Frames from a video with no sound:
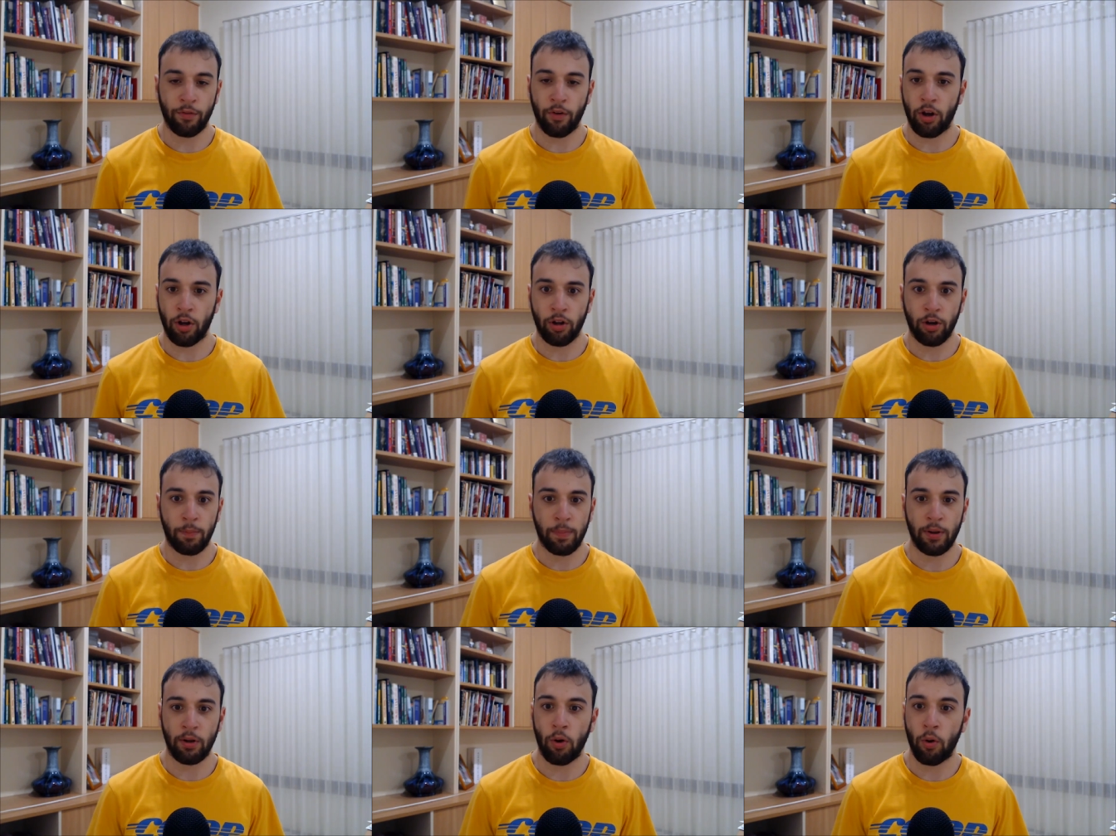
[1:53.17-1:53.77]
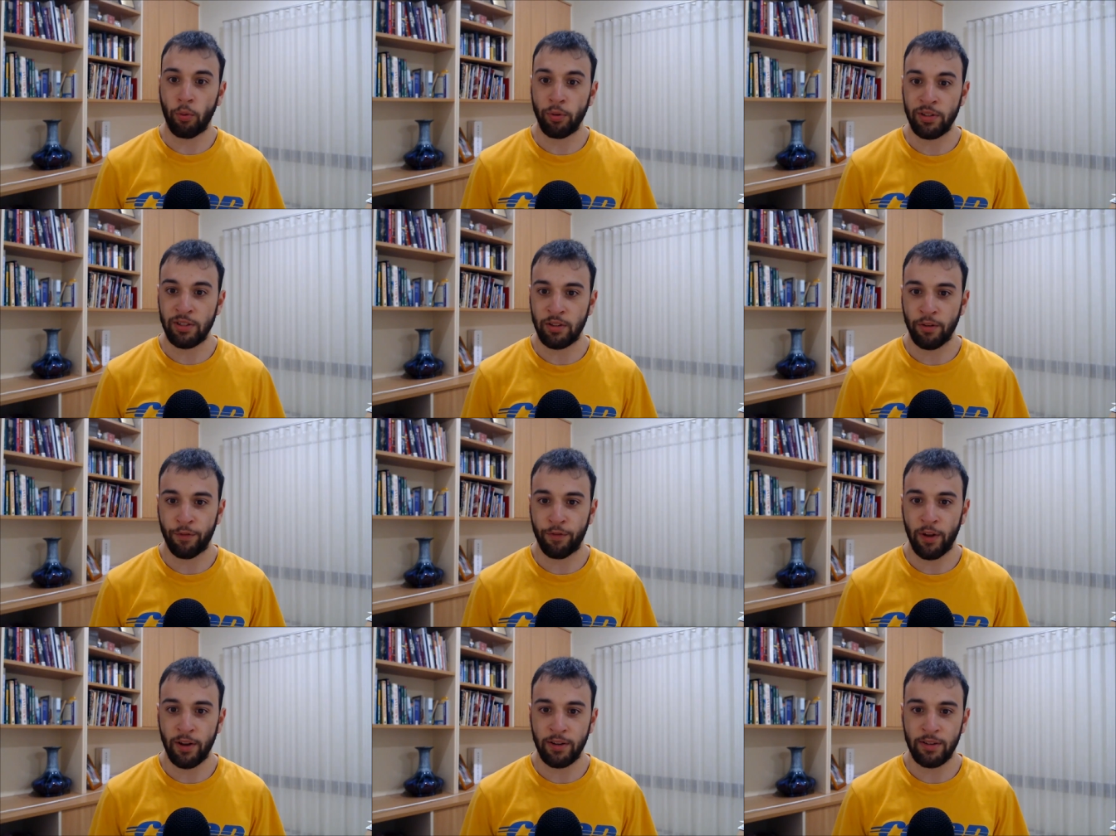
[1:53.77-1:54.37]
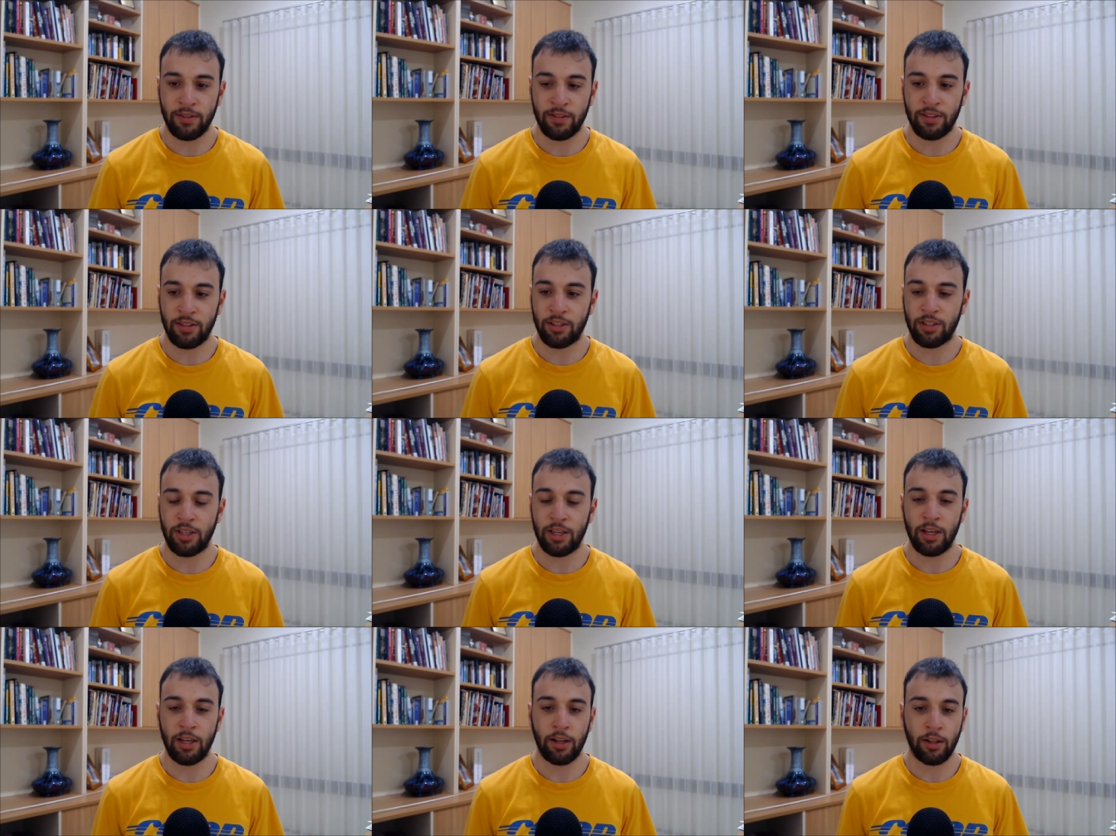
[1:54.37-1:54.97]
I got to pick all these defenders this
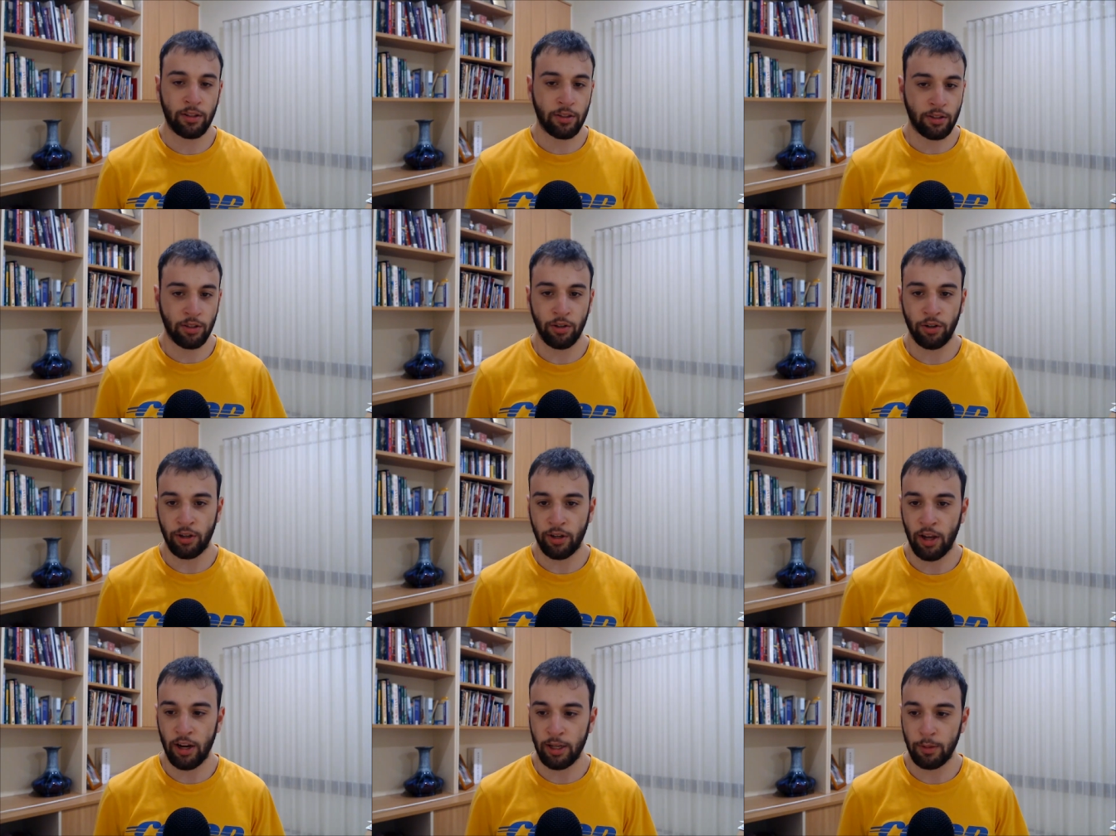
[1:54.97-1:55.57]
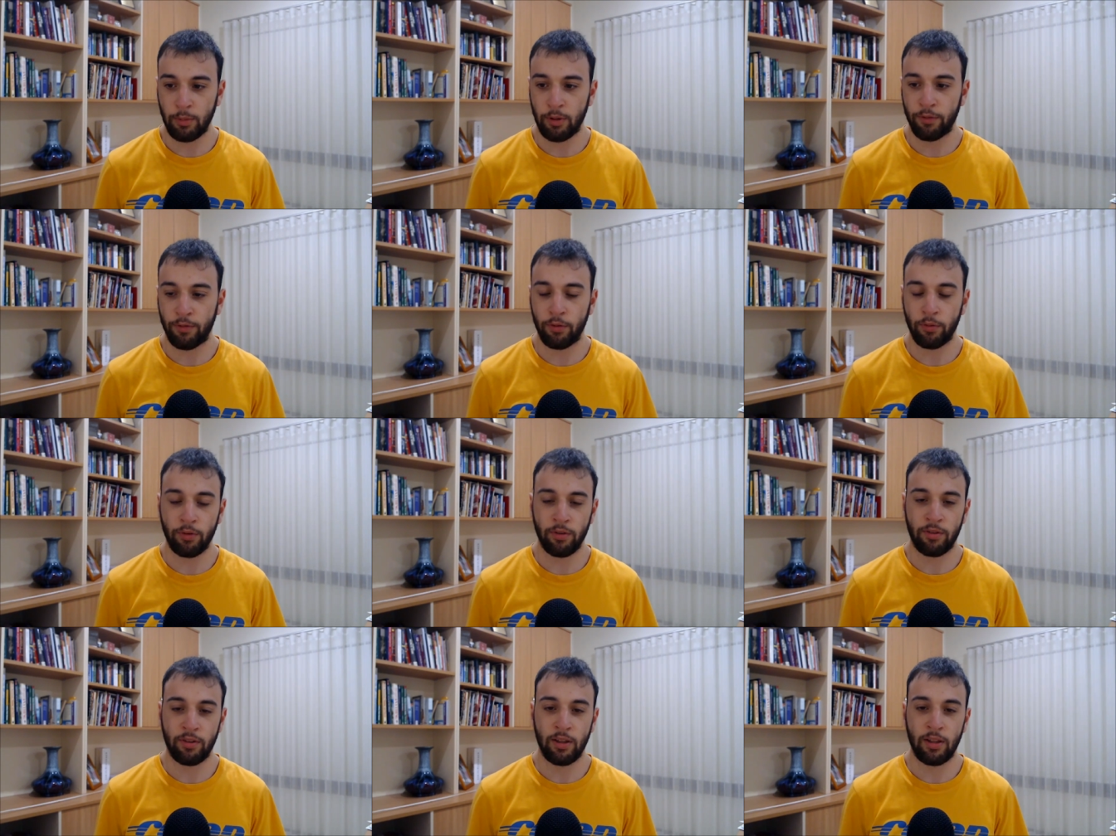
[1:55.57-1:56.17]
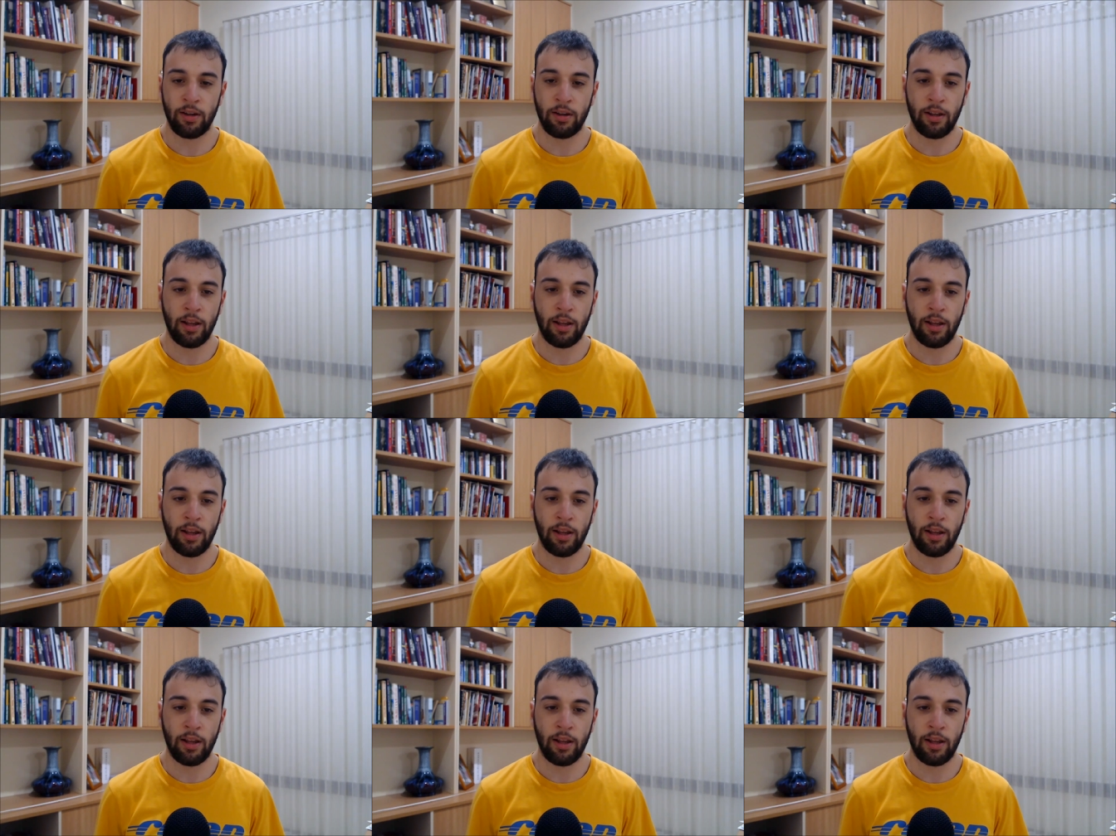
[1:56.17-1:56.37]
year, cutting midfielders in.